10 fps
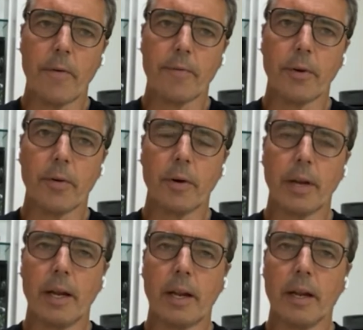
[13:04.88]
if you're
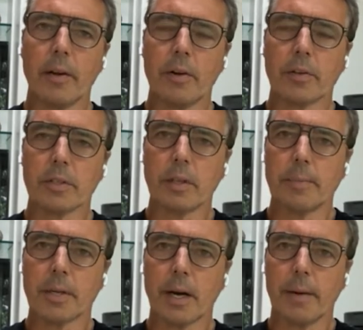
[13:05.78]
eating into your sleep
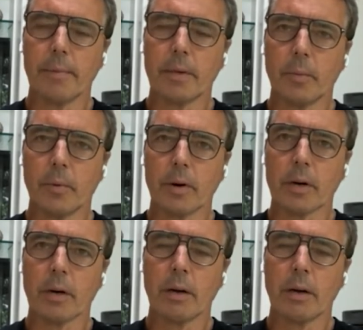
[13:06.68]
time to work.